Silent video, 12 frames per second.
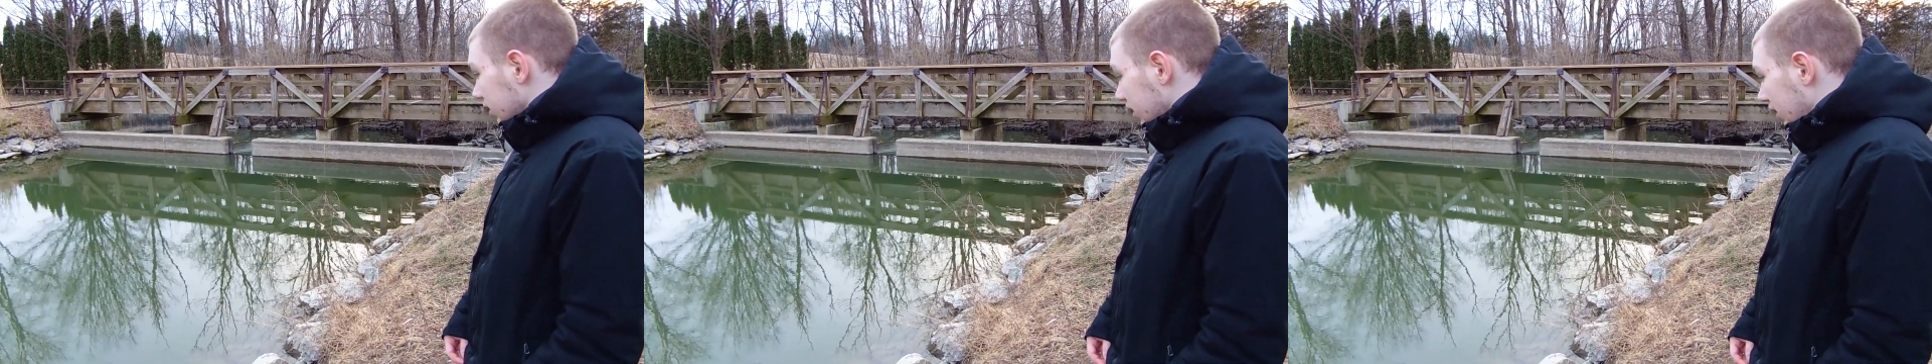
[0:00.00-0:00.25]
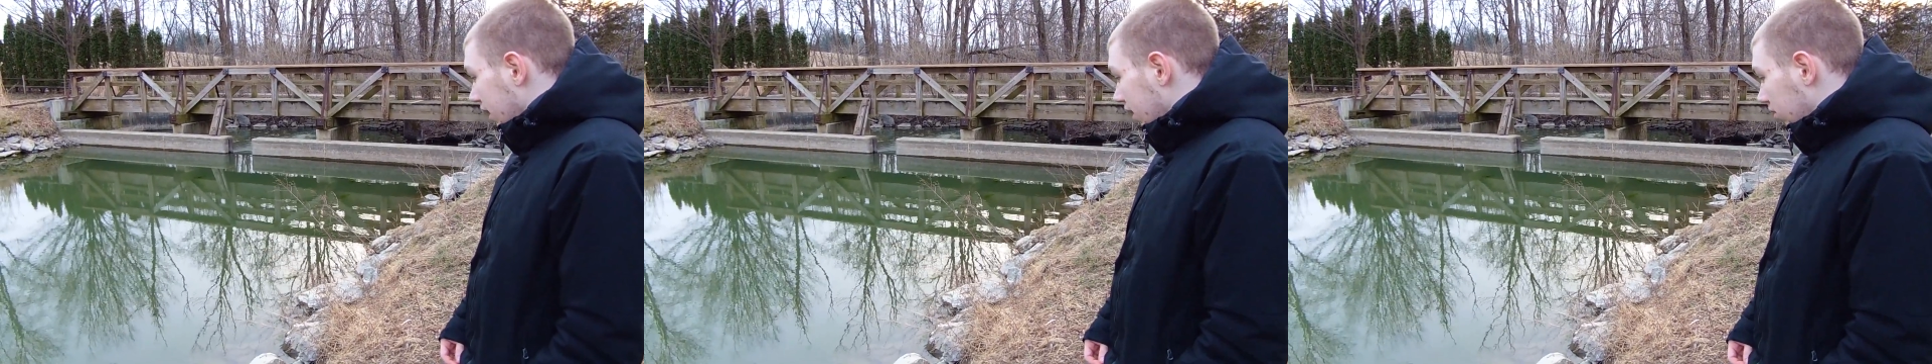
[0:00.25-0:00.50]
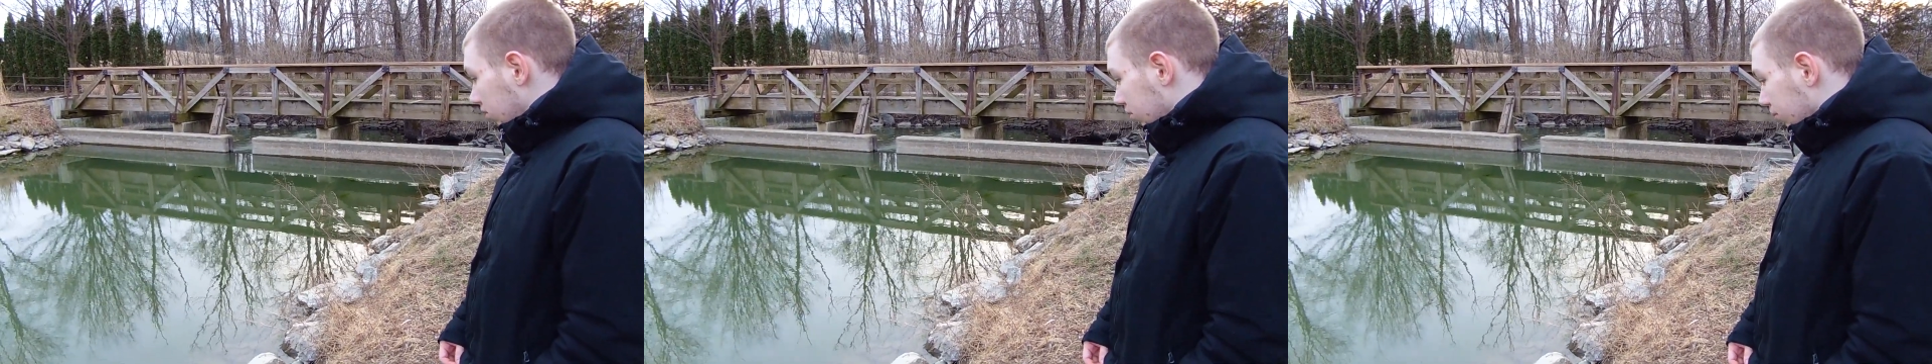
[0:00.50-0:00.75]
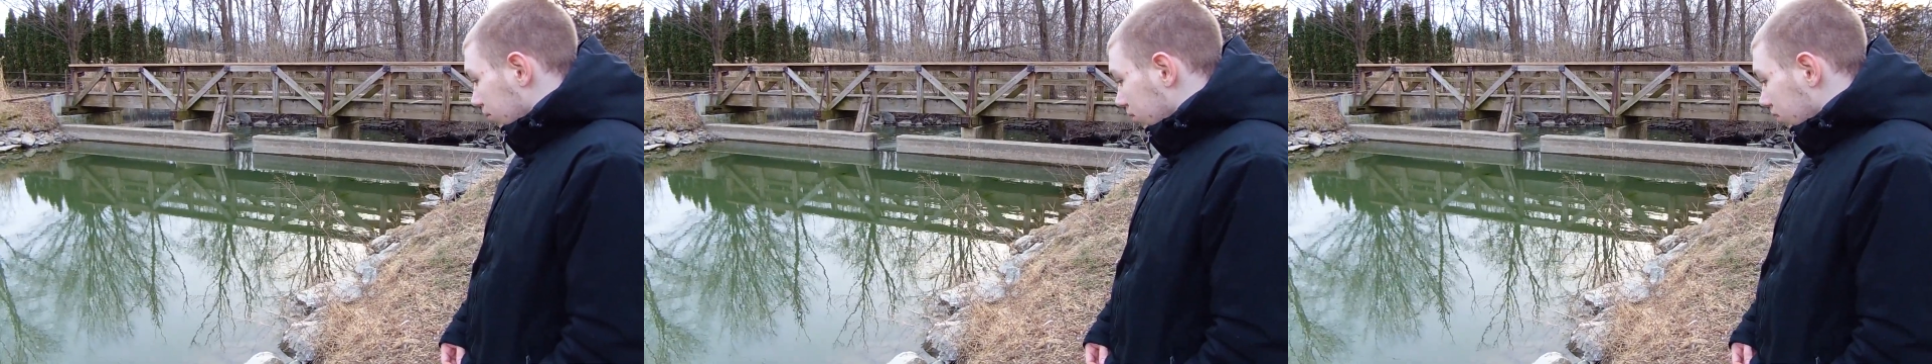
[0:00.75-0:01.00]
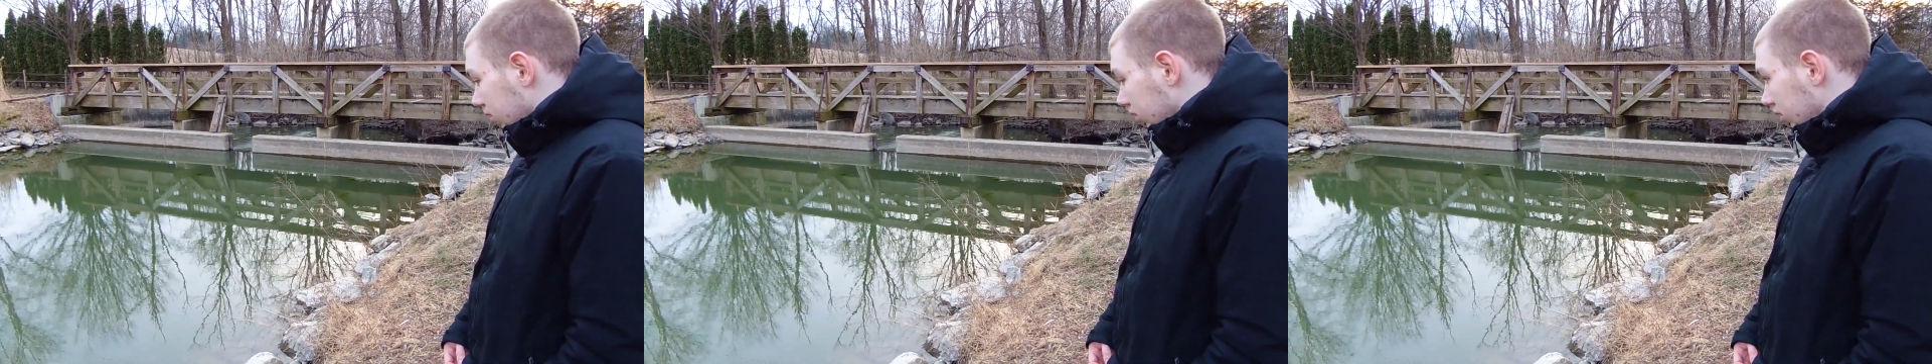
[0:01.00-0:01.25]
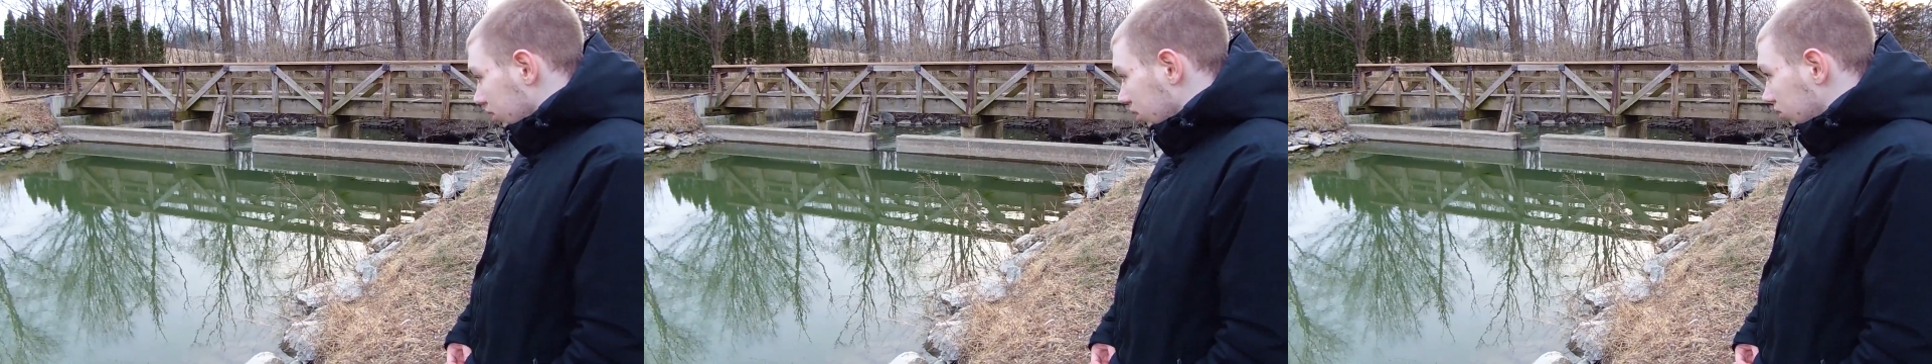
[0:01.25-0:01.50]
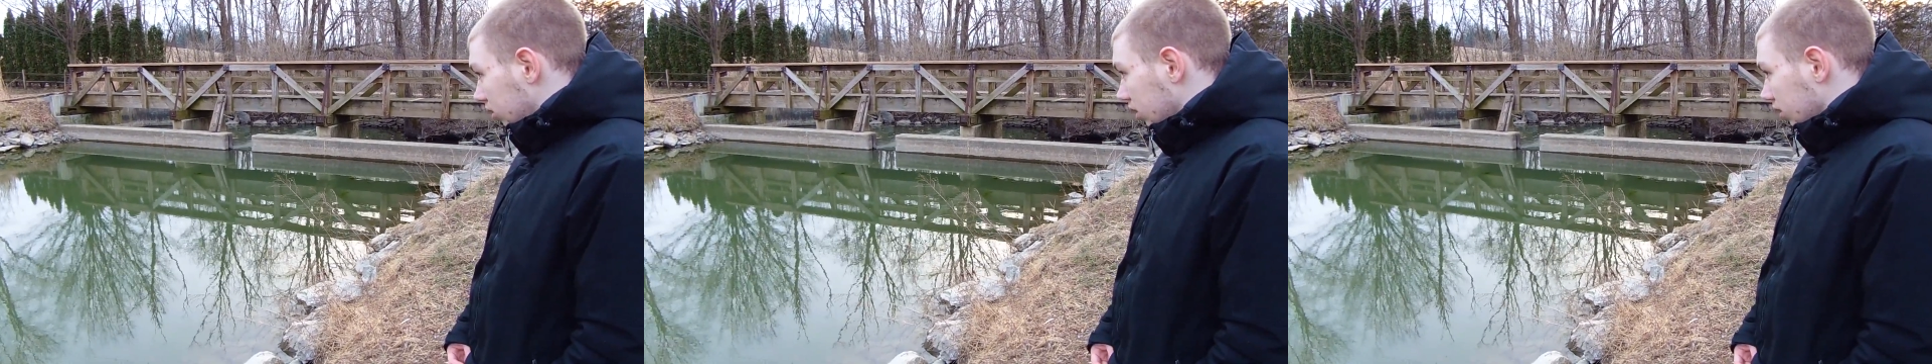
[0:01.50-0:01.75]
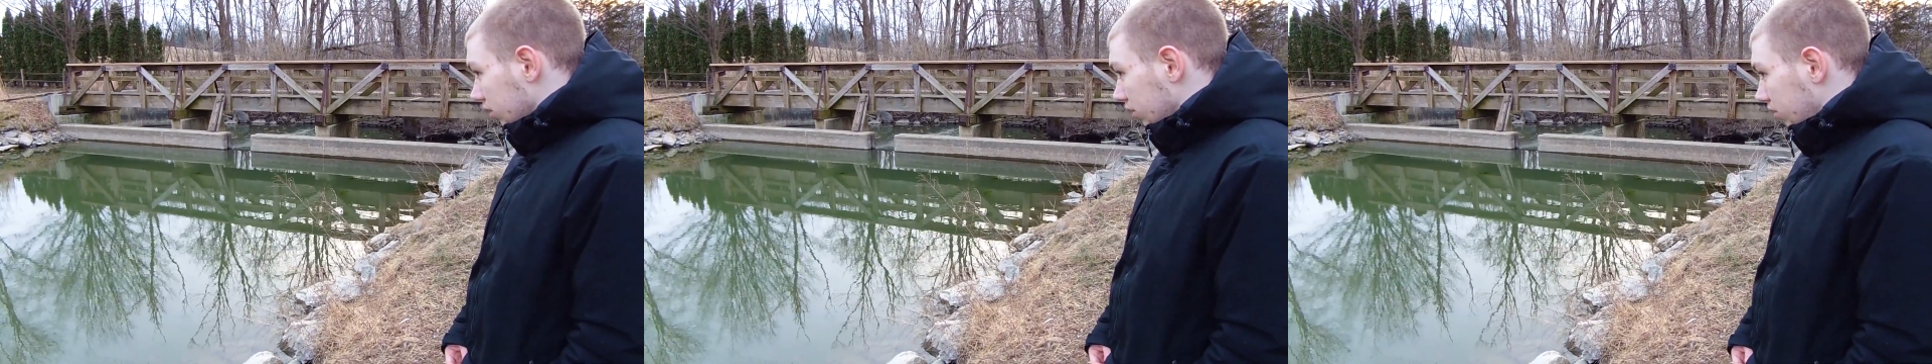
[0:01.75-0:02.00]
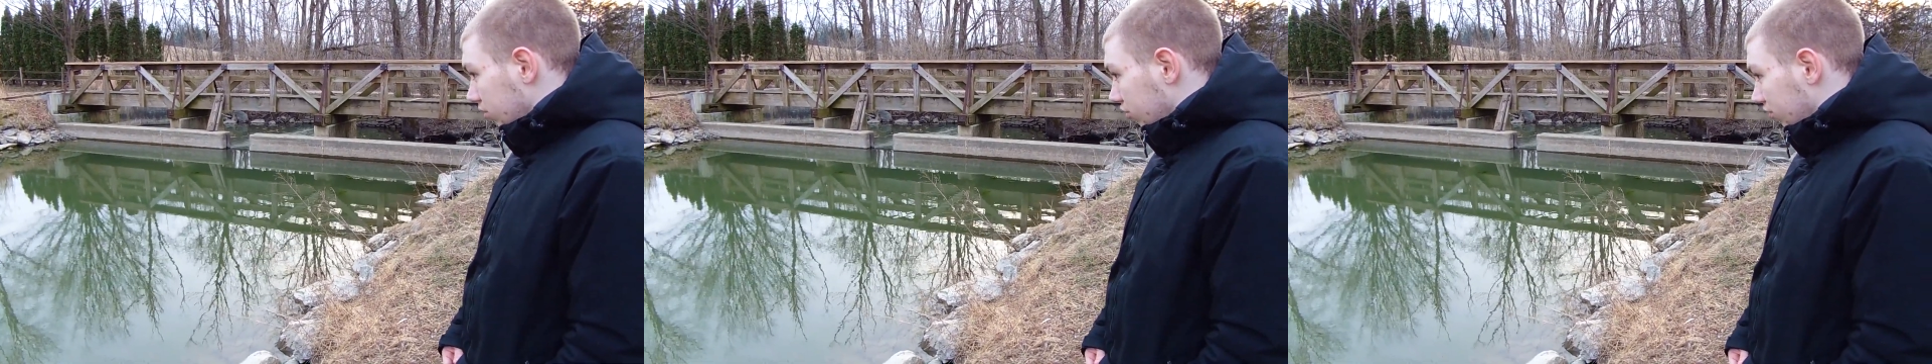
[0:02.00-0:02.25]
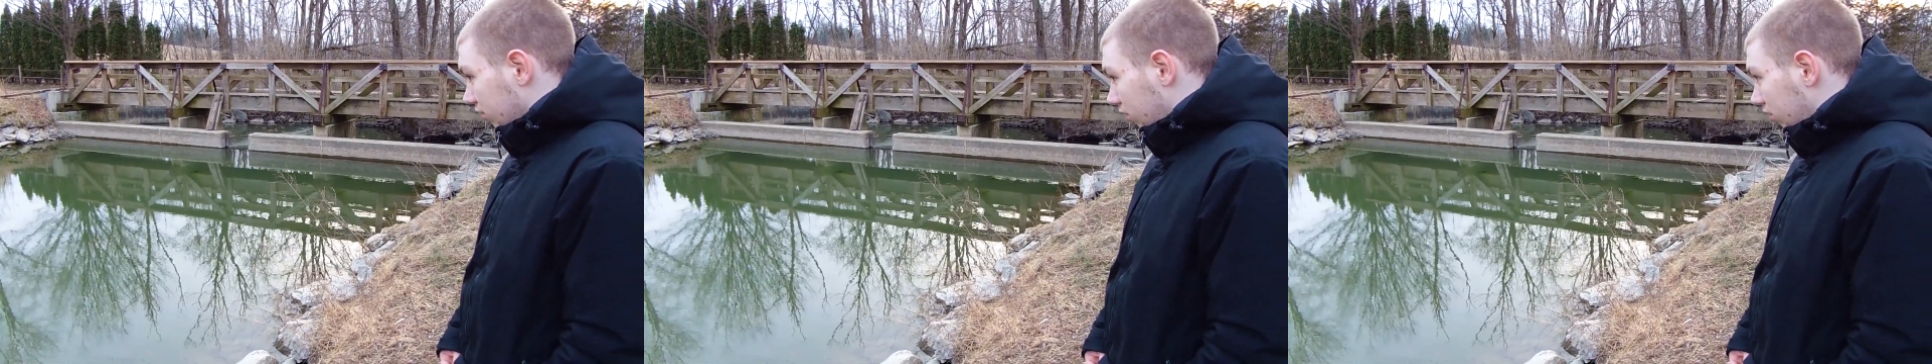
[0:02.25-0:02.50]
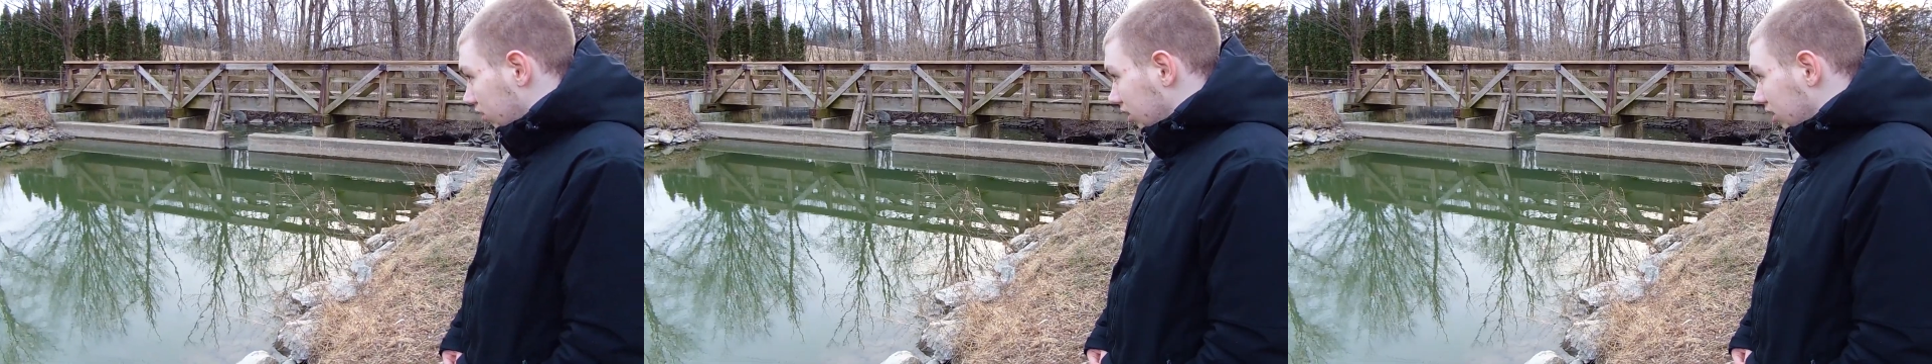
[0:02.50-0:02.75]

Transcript: canals were no longer useful.